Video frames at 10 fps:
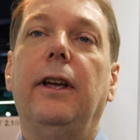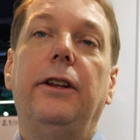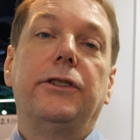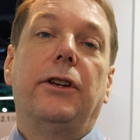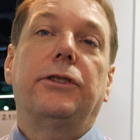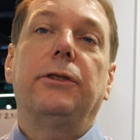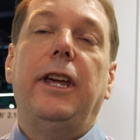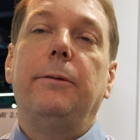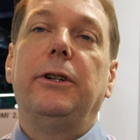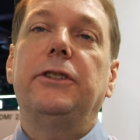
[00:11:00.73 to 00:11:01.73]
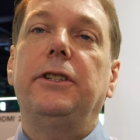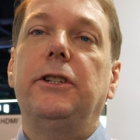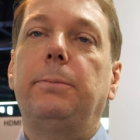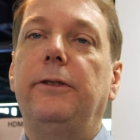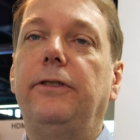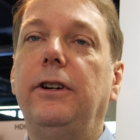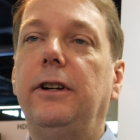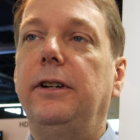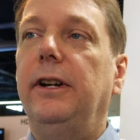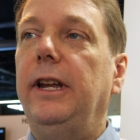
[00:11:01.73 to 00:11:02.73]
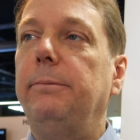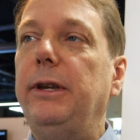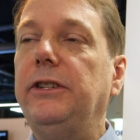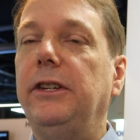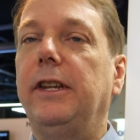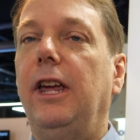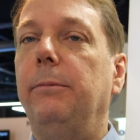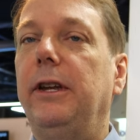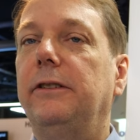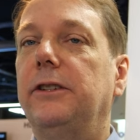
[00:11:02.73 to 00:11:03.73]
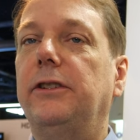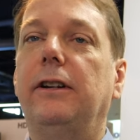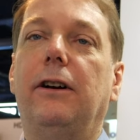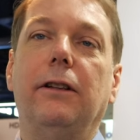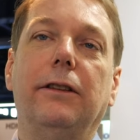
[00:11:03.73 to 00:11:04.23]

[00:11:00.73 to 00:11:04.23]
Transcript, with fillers: There's also gamers that just prefer in PC gaming to set all